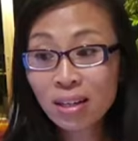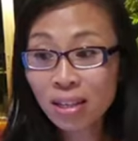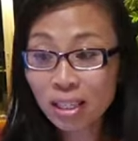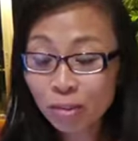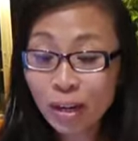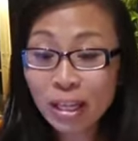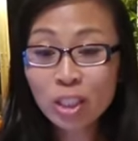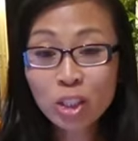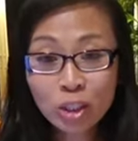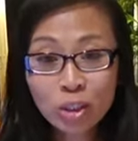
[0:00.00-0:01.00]
that's fine
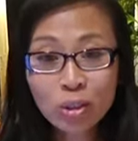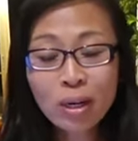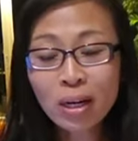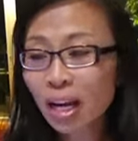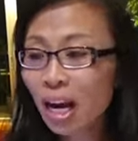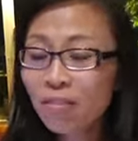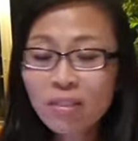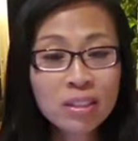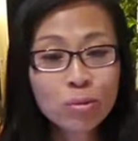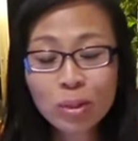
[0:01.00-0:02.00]
too. I
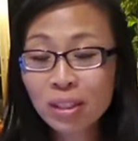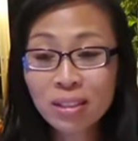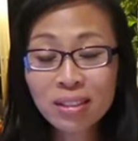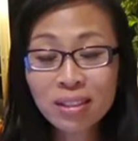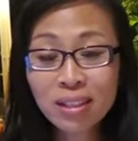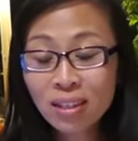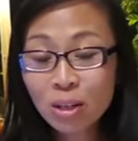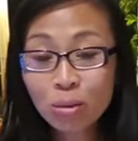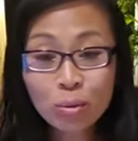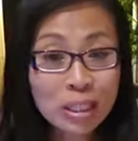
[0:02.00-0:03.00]
haven't really
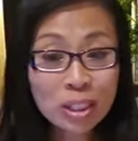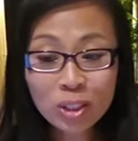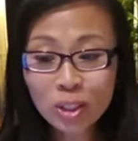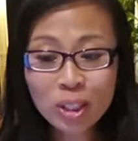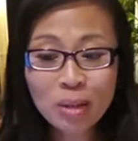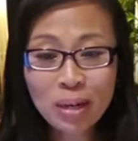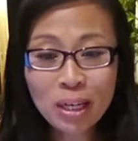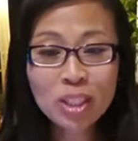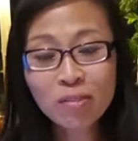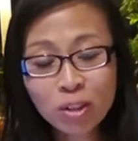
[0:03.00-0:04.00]
researched it
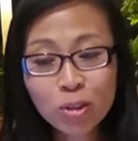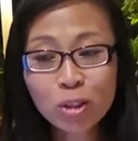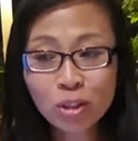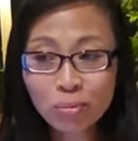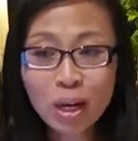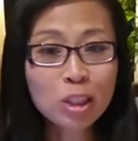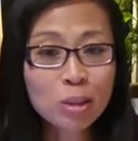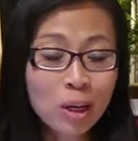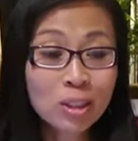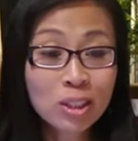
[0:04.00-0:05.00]
much. I've used Mod
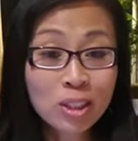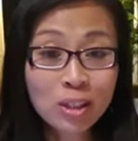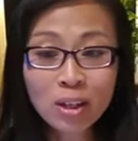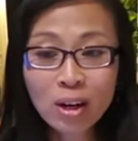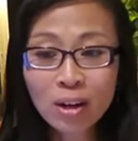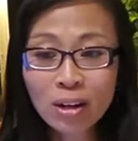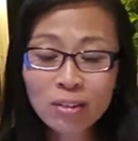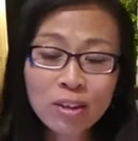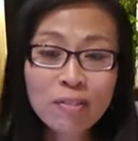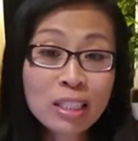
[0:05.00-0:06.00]
Podge all along.
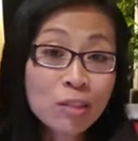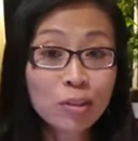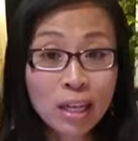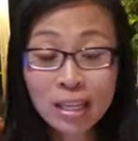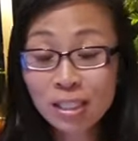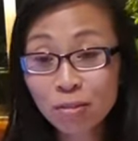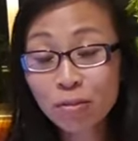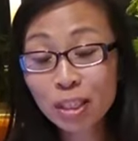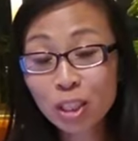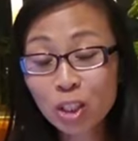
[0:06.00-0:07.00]
They've got different kinds of
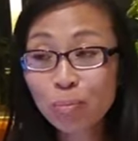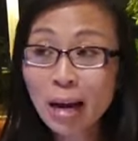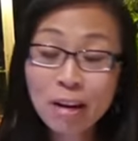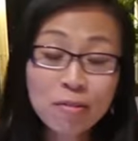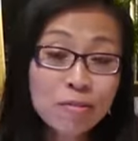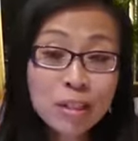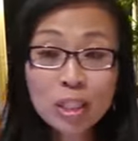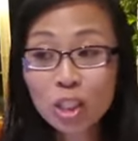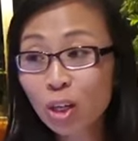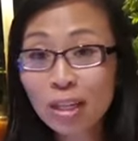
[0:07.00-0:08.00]
finish, matte
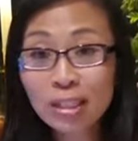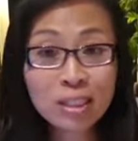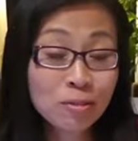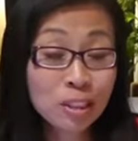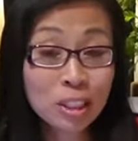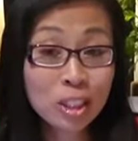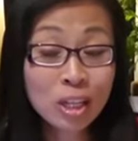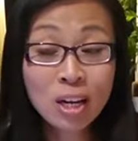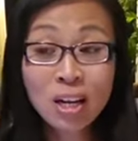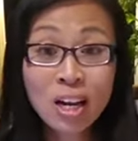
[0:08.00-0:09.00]
finish, glossy finish.
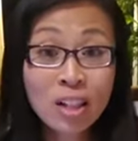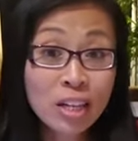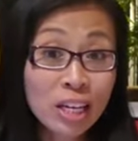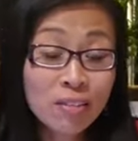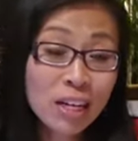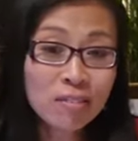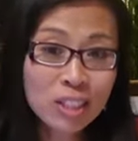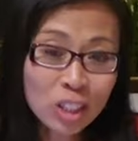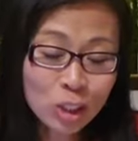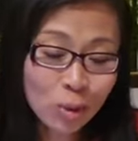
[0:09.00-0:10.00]
They even have
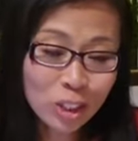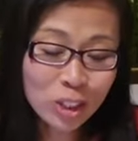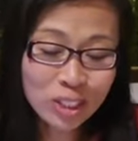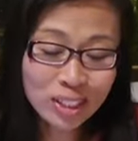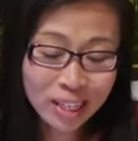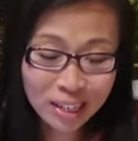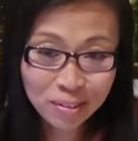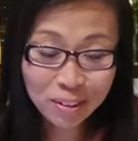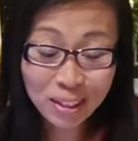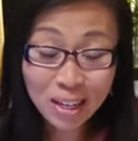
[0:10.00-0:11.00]
dishwasher safe.
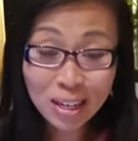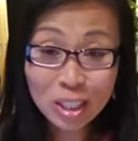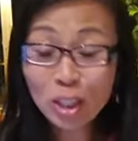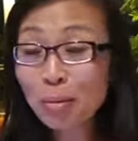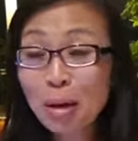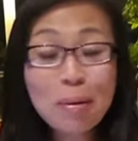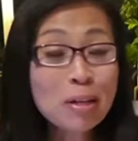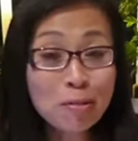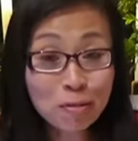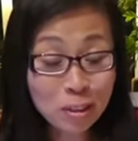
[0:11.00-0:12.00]
So maybe in
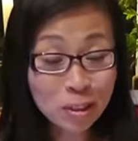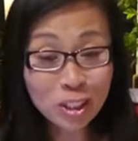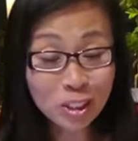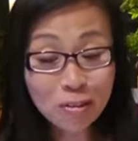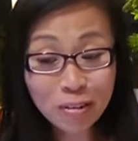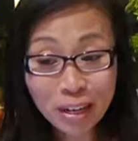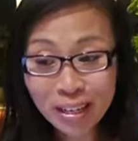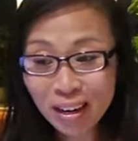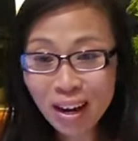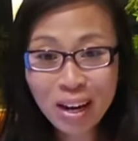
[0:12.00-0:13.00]
a future
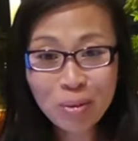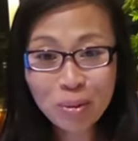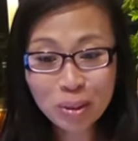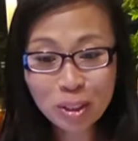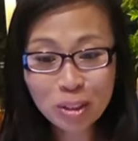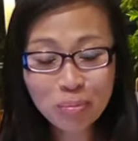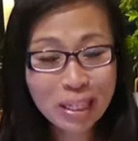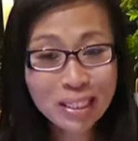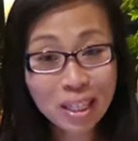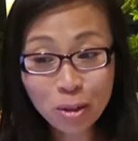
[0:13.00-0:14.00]
event, I will do my
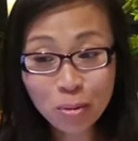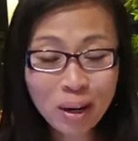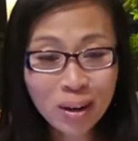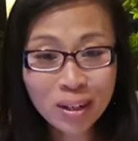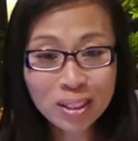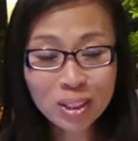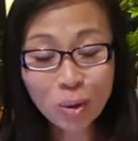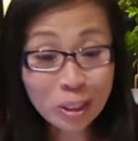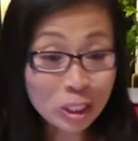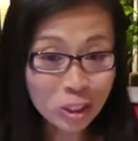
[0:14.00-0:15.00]
decoupage
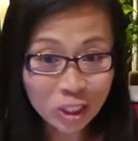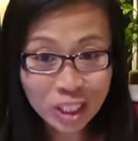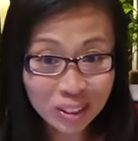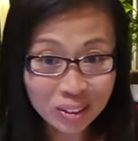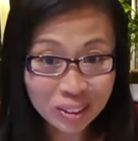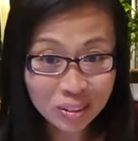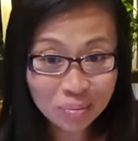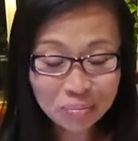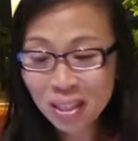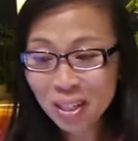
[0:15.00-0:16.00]
oyster shells.
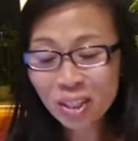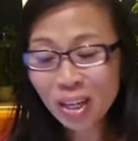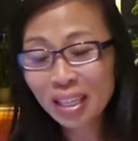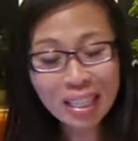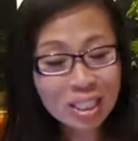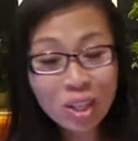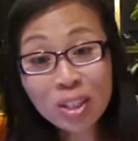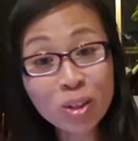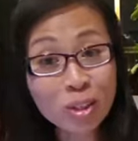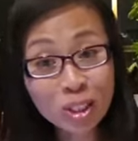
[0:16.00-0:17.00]
So I collect all
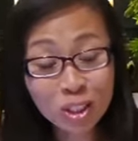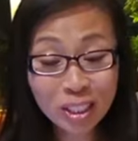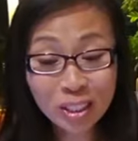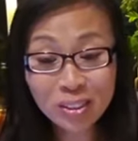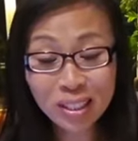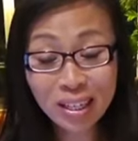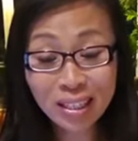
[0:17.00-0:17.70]
the oyster shells that